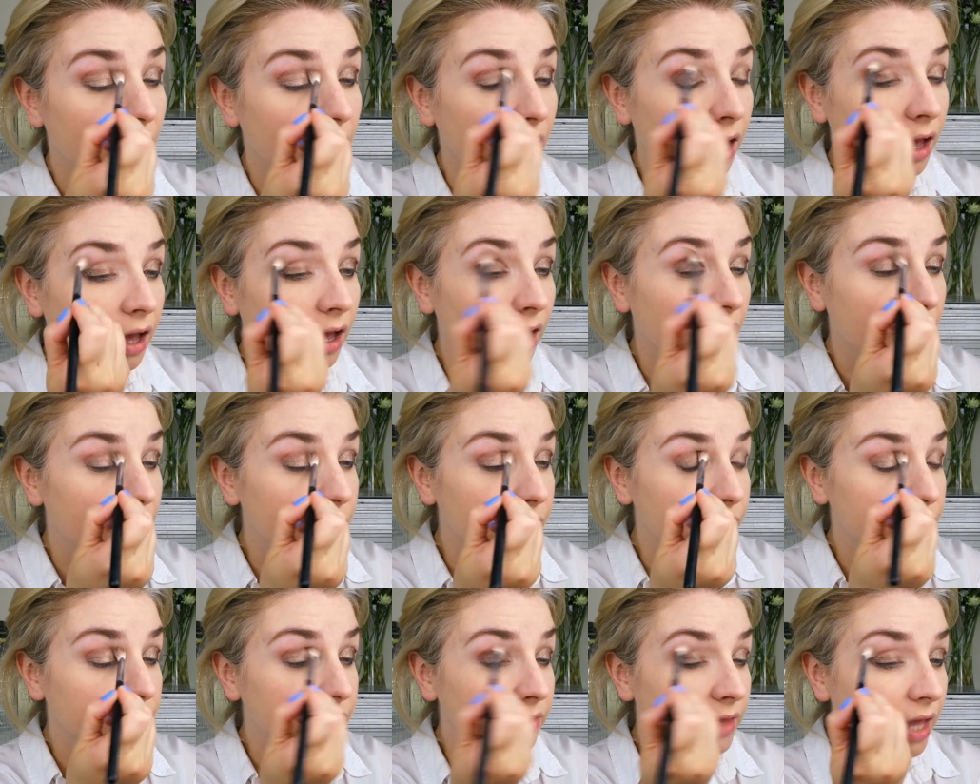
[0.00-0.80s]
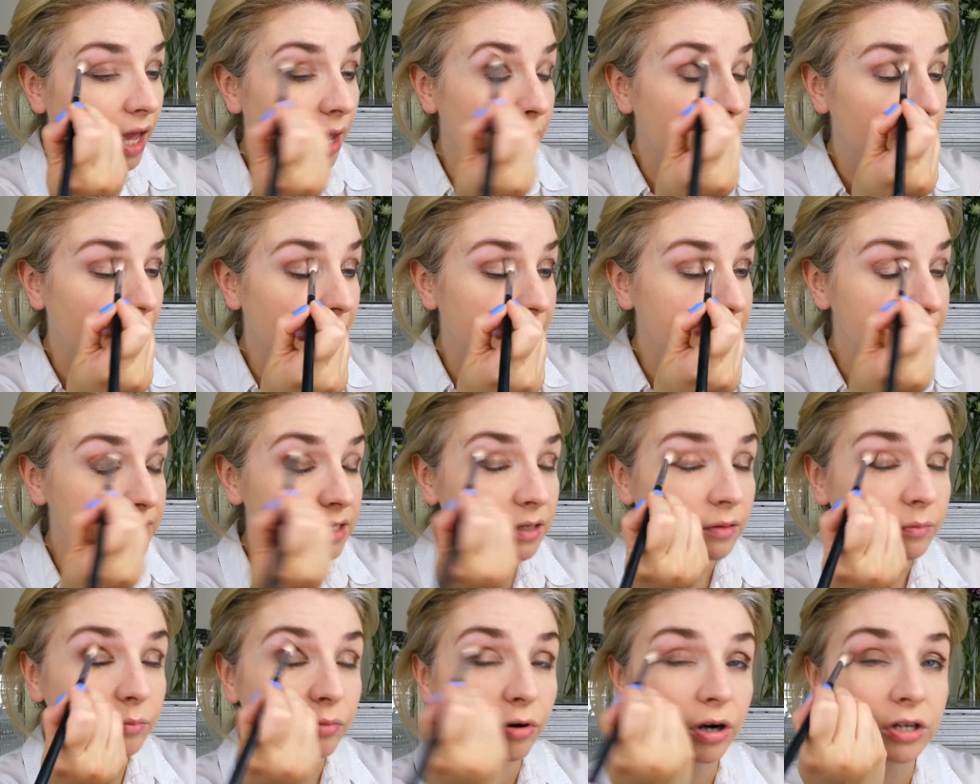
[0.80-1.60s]
Their
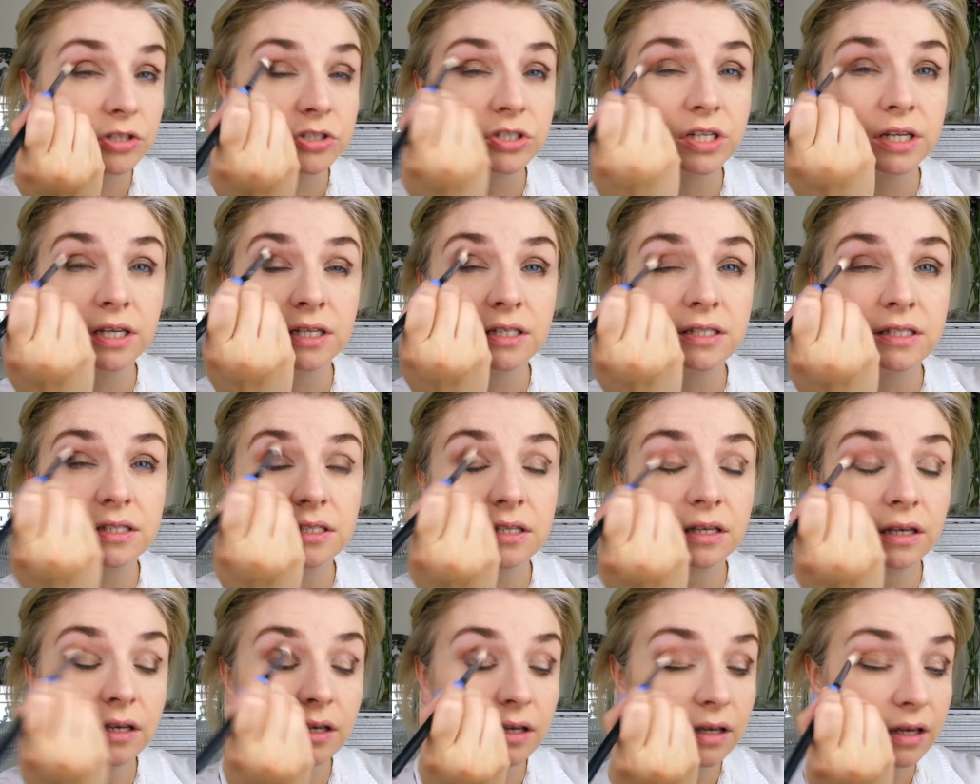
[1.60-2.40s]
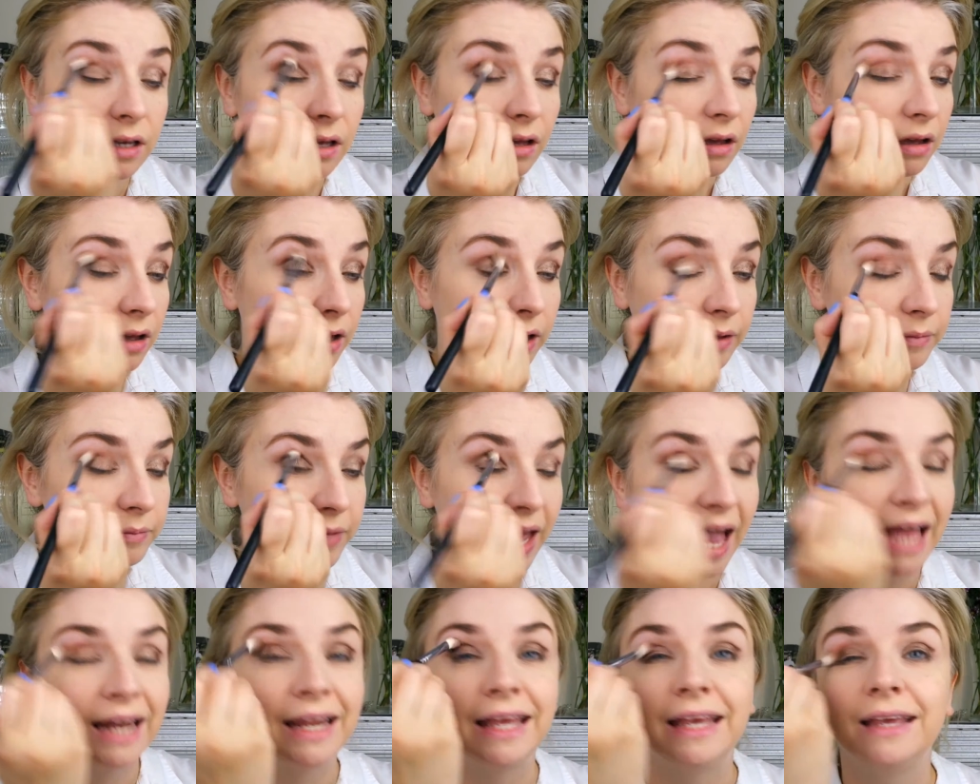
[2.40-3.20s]
blending brushes.
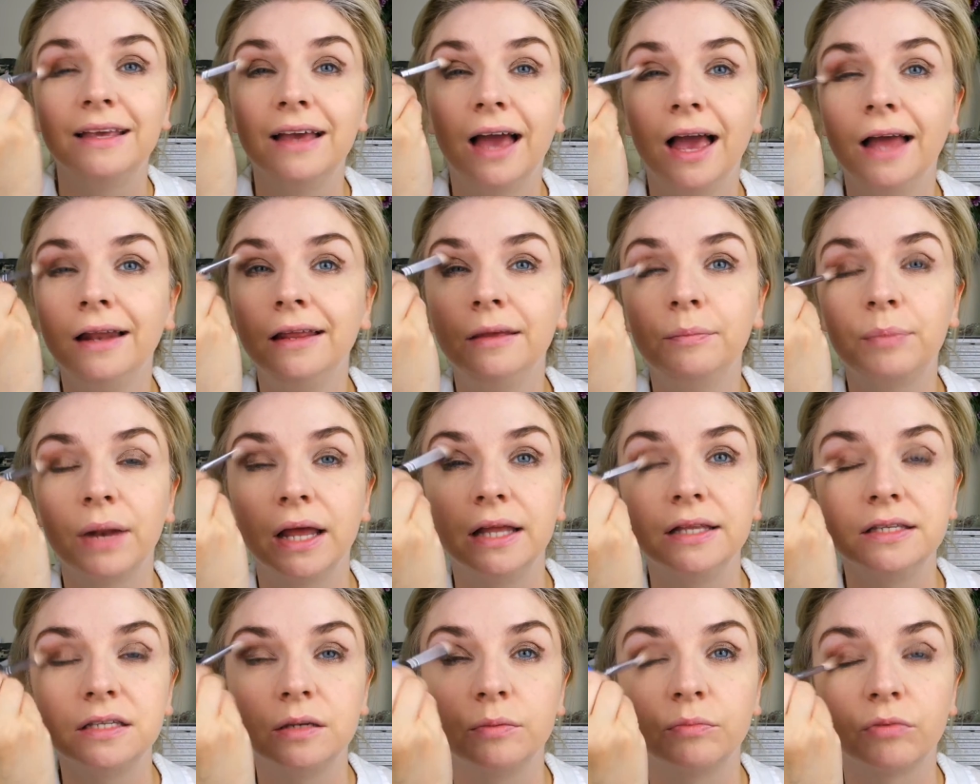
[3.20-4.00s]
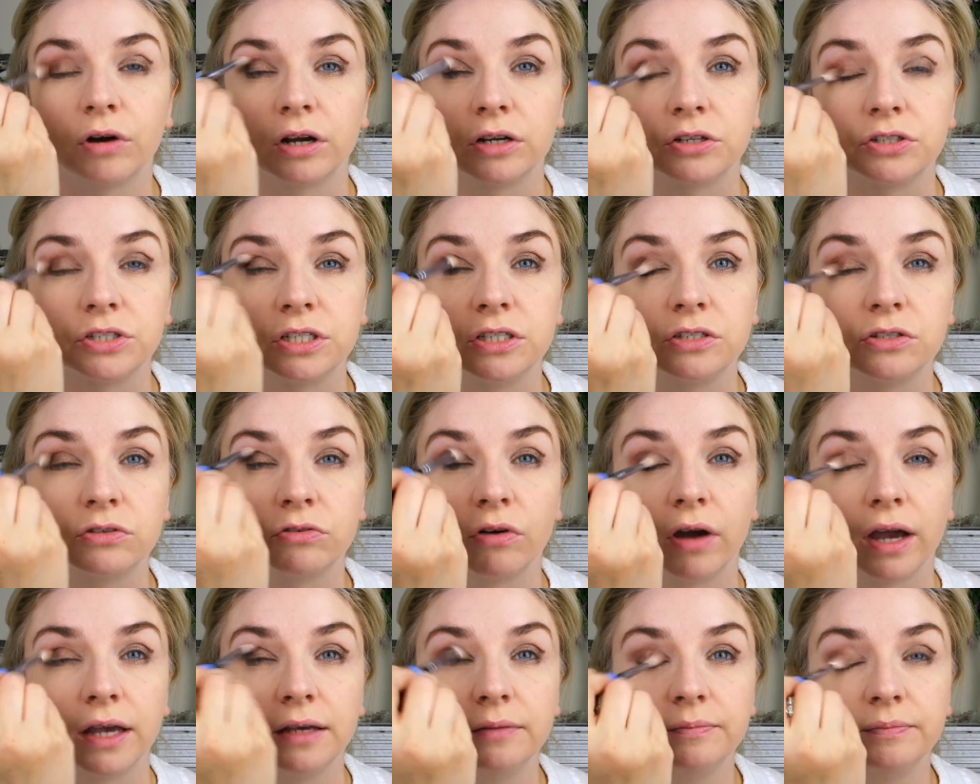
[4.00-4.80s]
Any blending brush is
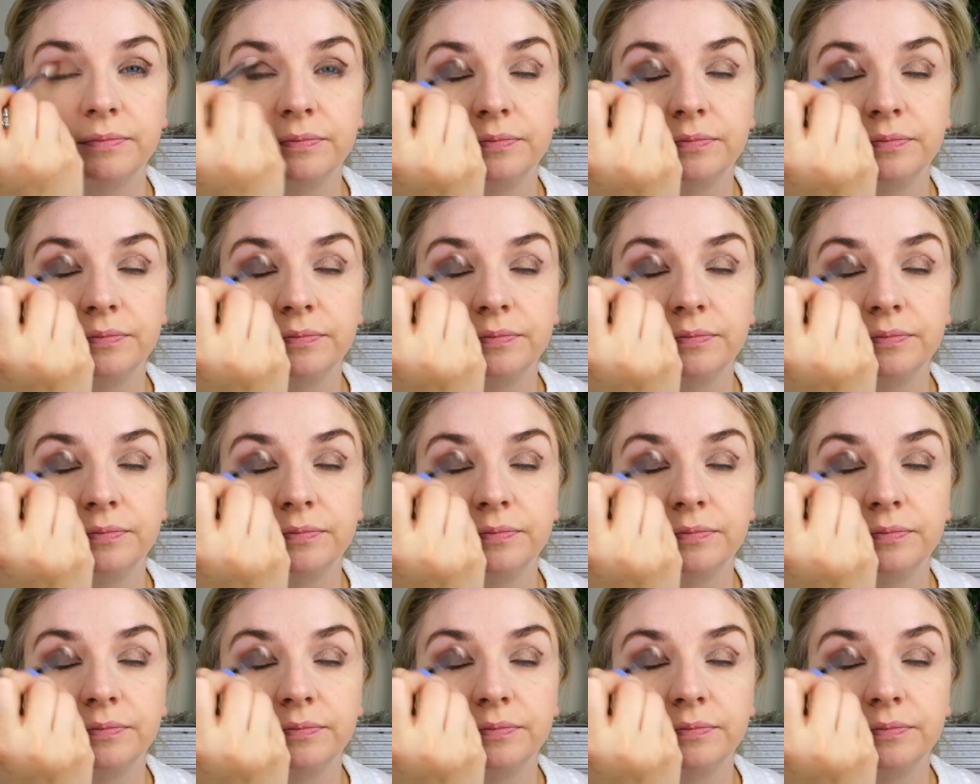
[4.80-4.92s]
great.